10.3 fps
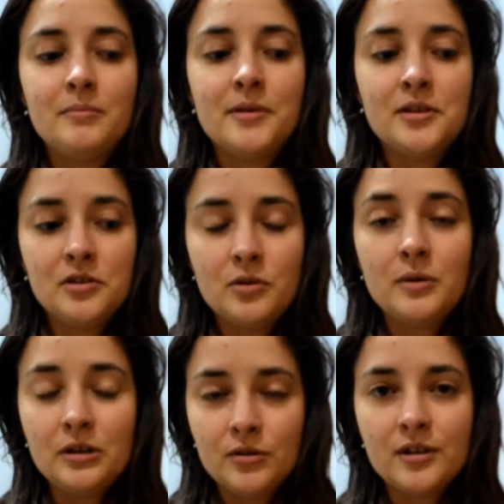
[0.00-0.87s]
been
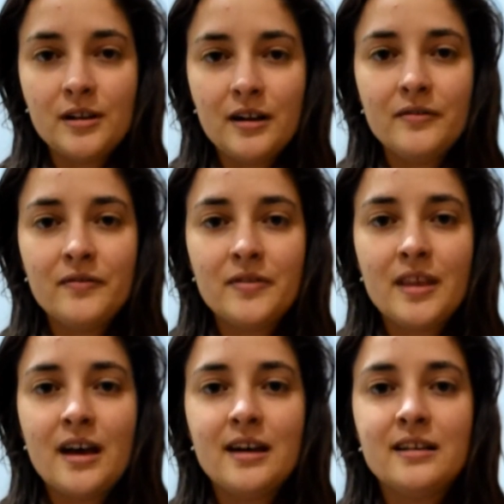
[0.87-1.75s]
doing good enough,
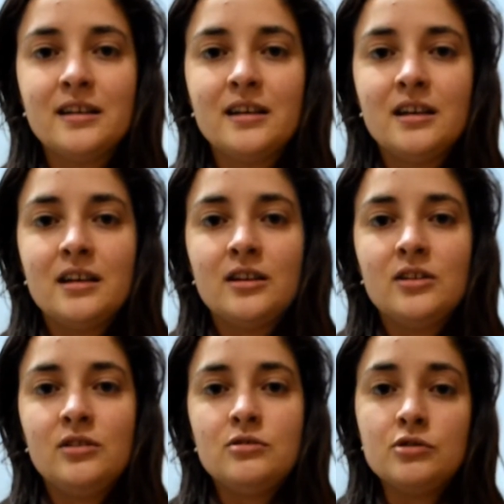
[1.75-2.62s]
that
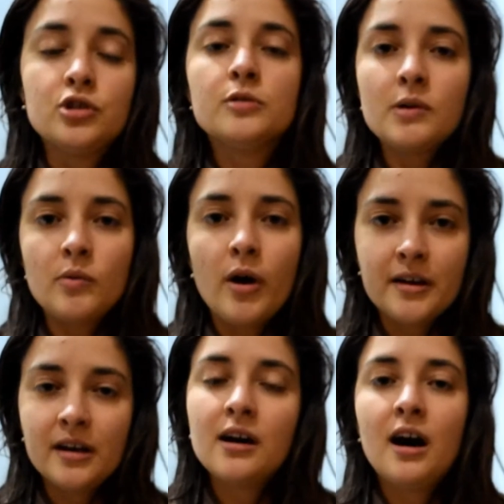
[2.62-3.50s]
you should be
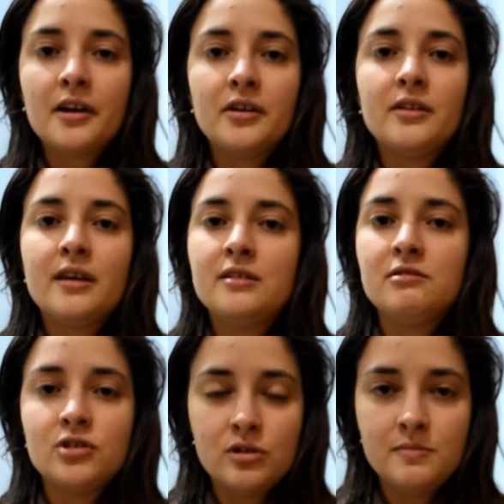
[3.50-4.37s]
working harder, that
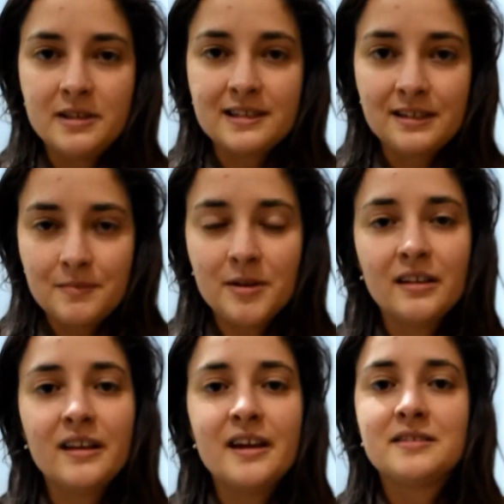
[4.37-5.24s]
you should be
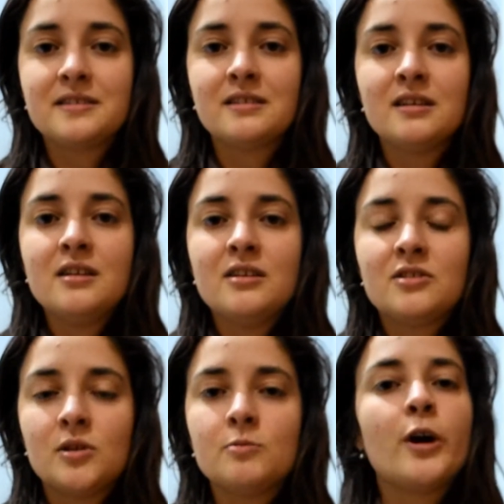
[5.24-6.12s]
sleeping less.
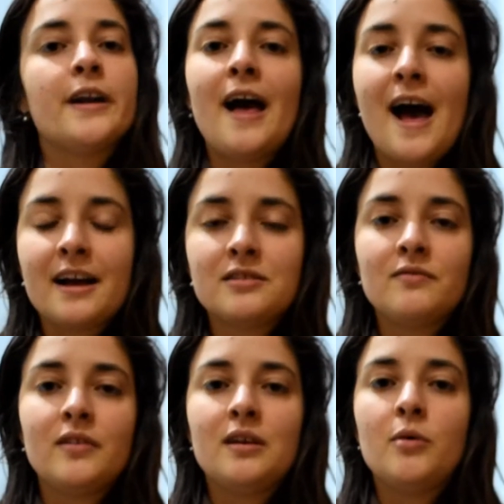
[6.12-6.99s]
So I'm trying to
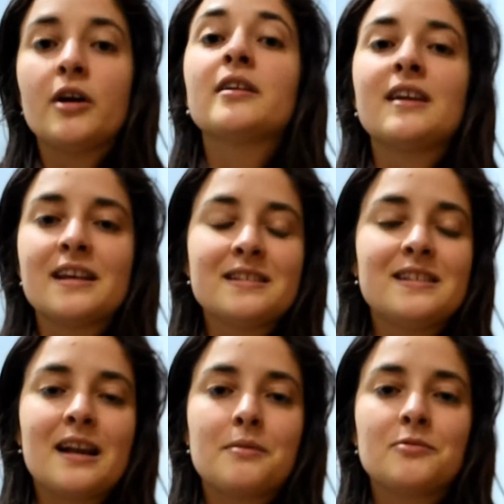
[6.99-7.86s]
actively work
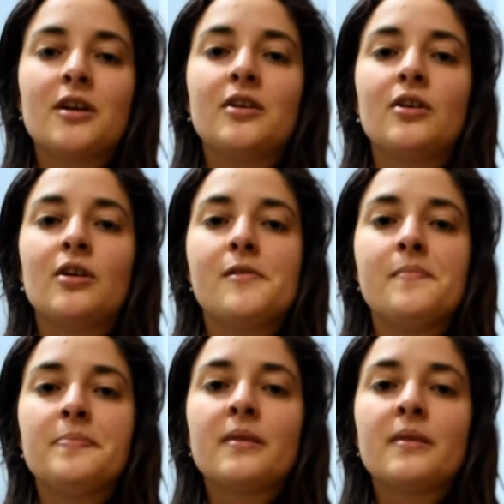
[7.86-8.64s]
against that. I'm trying to go,